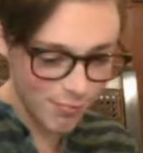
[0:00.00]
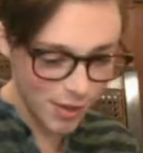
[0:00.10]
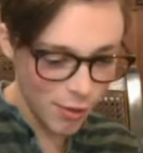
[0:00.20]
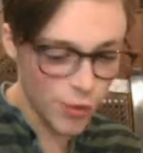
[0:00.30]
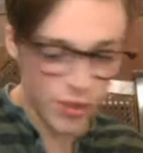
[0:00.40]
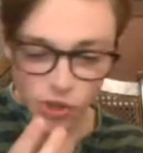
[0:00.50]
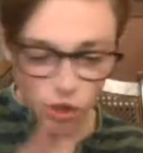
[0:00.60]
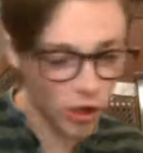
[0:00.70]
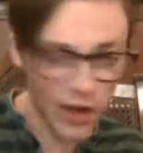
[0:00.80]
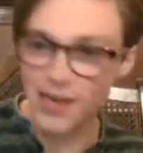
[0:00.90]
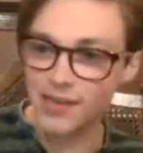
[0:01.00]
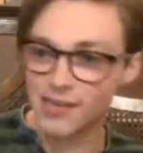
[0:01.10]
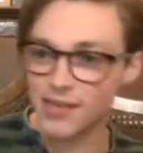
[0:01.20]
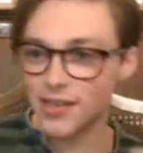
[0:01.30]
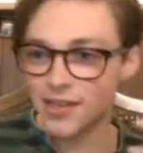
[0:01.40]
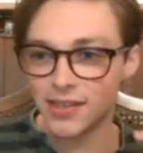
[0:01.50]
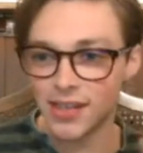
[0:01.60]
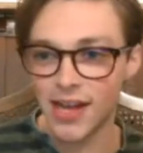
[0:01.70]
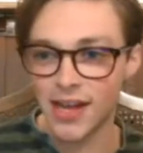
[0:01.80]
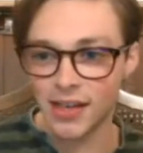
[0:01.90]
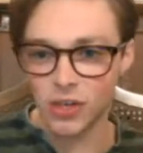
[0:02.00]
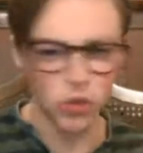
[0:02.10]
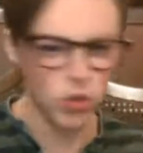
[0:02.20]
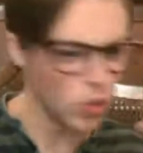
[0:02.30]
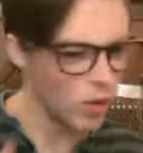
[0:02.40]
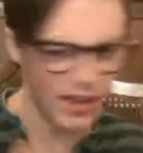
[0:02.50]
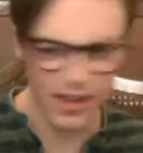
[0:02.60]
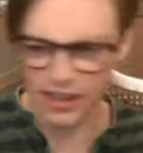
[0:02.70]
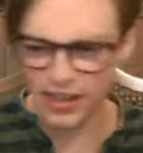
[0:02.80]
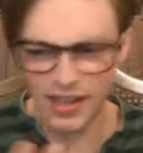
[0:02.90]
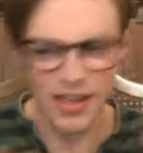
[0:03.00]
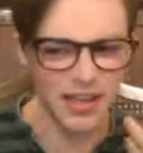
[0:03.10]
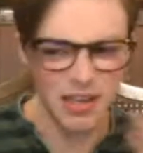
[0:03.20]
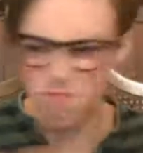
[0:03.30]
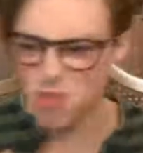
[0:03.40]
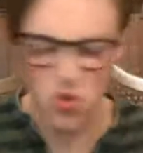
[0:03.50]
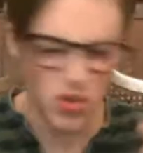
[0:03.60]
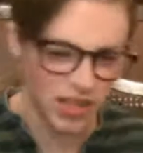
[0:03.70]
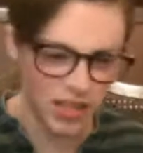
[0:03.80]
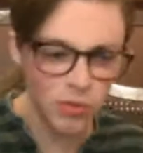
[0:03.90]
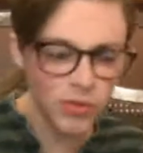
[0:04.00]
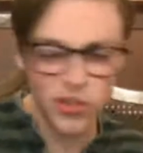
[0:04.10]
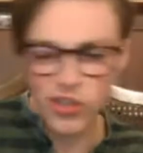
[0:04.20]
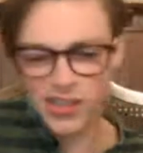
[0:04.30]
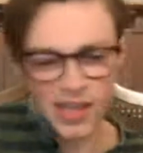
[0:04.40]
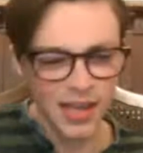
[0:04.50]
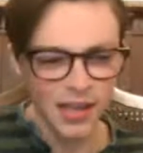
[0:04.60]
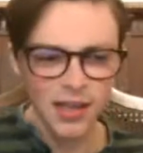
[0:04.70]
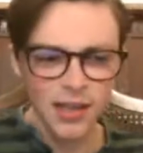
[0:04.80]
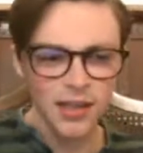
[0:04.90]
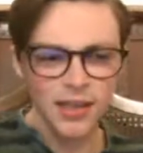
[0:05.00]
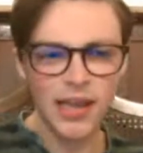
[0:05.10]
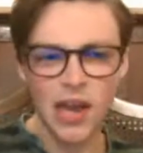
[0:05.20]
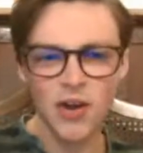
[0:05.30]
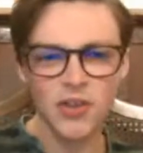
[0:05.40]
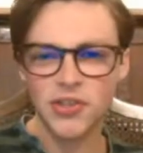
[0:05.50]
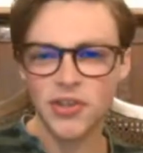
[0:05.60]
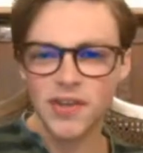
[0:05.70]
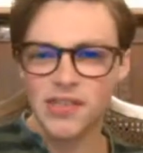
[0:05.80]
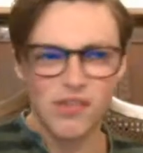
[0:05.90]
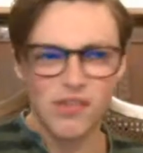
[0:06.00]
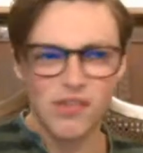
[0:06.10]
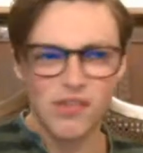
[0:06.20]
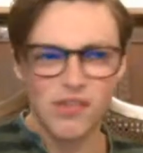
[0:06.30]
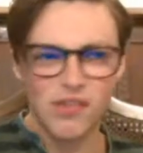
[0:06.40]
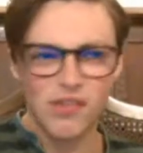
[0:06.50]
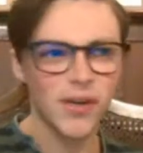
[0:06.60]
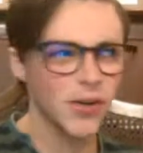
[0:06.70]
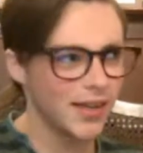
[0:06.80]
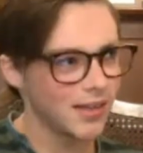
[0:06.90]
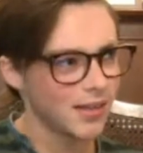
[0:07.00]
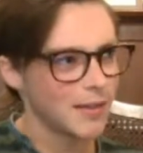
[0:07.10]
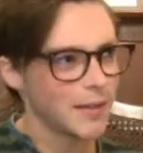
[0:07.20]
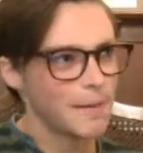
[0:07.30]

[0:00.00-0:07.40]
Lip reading: this crazy like, ooh, I gotta get moody. It was just like the character is a very,